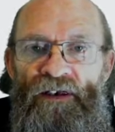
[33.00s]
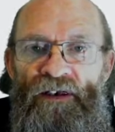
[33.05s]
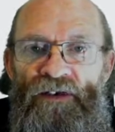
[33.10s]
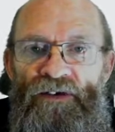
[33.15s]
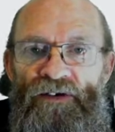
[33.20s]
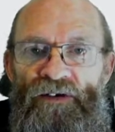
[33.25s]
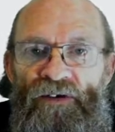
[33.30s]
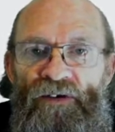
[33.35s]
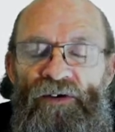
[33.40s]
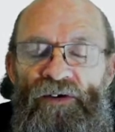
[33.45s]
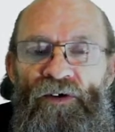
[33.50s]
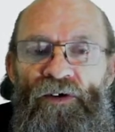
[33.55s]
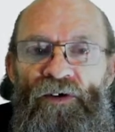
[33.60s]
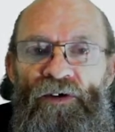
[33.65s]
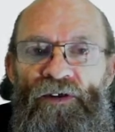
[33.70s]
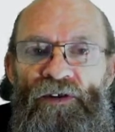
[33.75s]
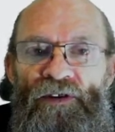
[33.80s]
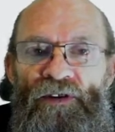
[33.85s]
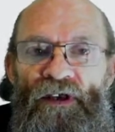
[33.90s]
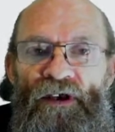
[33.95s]

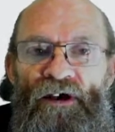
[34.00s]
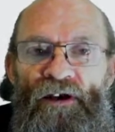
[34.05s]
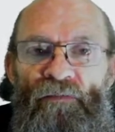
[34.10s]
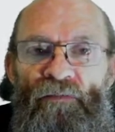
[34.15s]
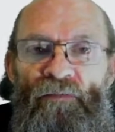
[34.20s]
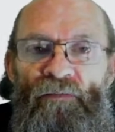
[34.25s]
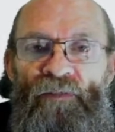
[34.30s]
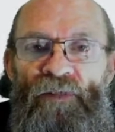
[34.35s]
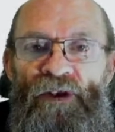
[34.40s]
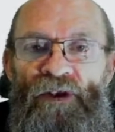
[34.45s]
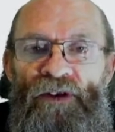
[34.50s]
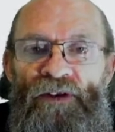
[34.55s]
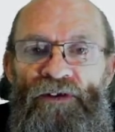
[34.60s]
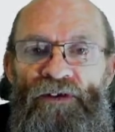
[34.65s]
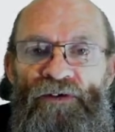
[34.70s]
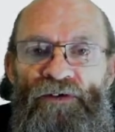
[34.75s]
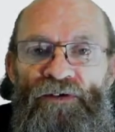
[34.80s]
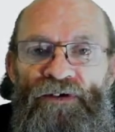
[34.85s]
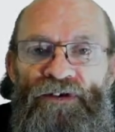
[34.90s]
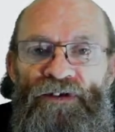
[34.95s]
So there are many
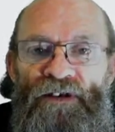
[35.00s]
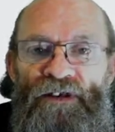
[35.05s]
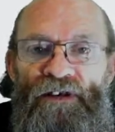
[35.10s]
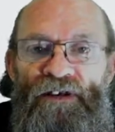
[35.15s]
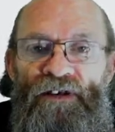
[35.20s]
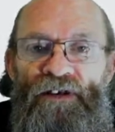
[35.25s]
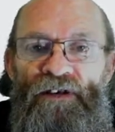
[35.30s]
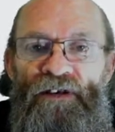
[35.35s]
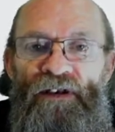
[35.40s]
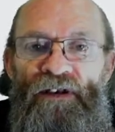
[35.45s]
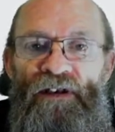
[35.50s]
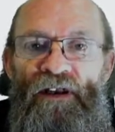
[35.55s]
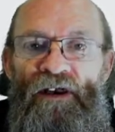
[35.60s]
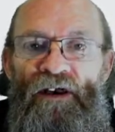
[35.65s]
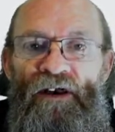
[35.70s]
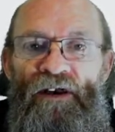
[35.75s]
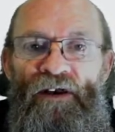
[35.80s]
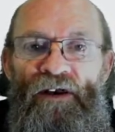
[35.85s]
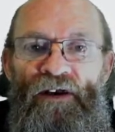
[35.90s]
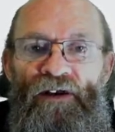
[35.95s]
tools hidden
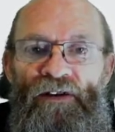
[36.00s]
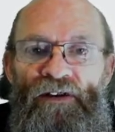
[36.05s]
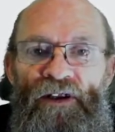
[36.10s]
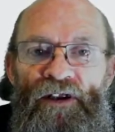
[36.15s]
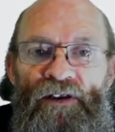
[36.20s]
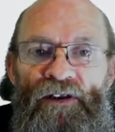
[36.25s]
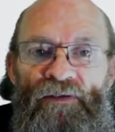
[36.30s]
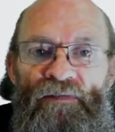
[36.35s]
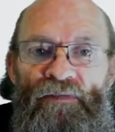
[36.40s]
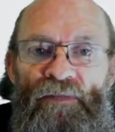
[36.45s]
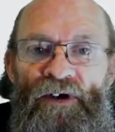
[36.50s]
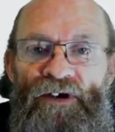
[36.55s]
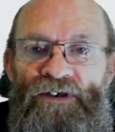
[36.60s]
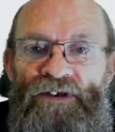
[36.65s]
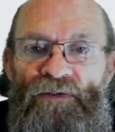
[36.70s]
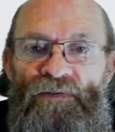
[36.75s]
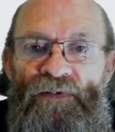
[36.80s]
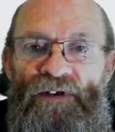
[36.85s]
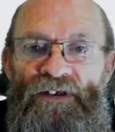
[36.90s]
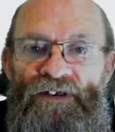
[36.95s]
that most
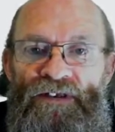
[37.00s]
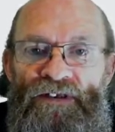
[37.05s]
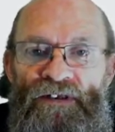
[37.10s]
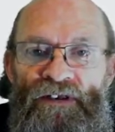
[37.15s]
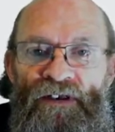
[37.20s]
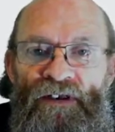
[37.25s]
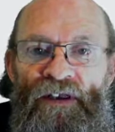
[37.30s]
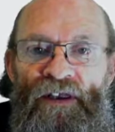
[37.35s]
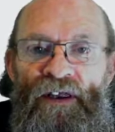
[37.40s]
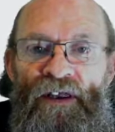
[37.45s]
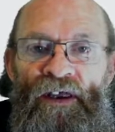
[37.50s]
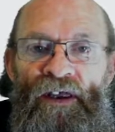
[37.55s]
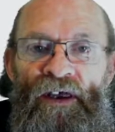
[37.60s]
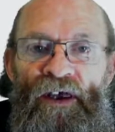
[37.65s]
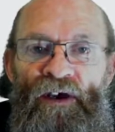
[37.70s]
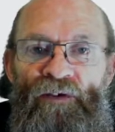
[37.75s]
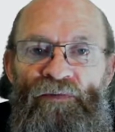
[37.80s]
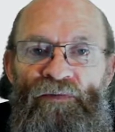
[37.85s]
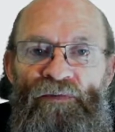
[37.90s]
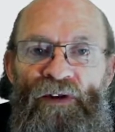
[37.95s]
of us
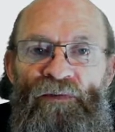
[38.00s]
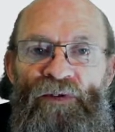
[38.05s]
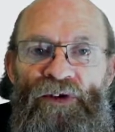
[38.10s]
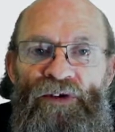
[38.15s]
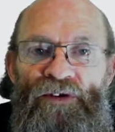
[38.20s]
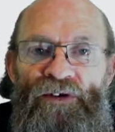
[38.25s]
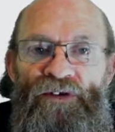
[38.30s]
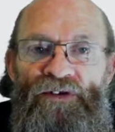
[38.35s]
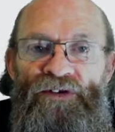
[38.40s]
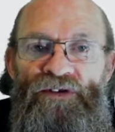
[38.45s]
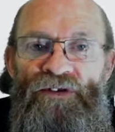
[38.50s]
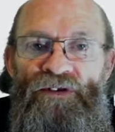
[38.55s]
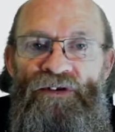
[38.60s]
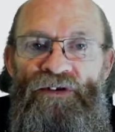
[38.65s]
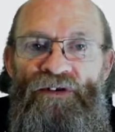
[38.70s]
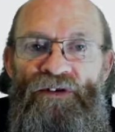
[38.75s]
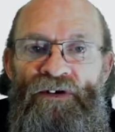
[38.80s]
have never used,